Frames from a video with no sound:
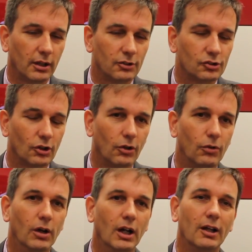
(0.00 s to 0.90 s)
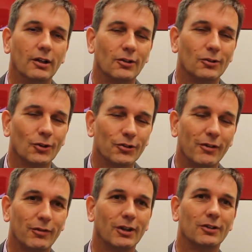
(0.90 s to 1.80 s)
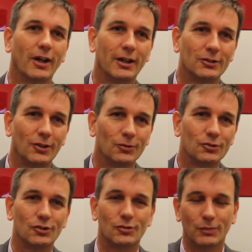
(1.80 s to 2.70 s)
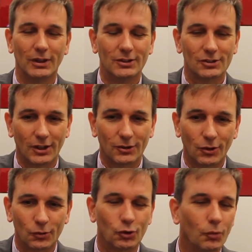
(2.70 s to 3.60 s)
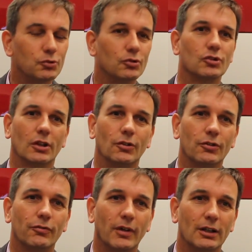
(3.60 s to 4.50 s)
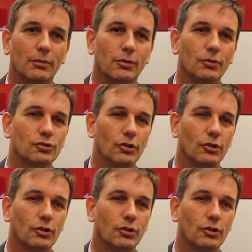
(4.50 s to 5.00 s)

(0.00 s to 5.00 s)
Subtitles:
So not having a diagnosis means that those options are not available.